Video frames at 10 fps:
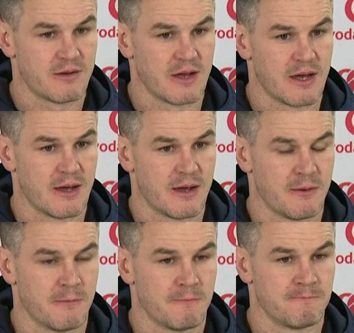
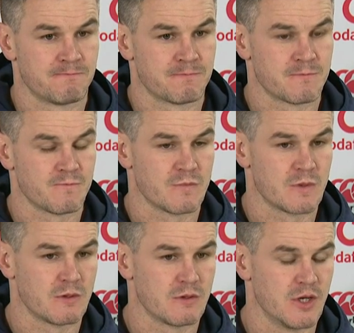Um,
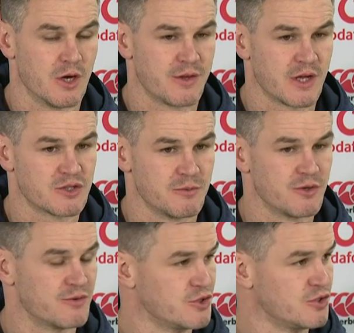you know, I think some of the
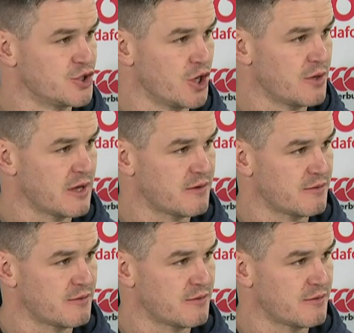results show that.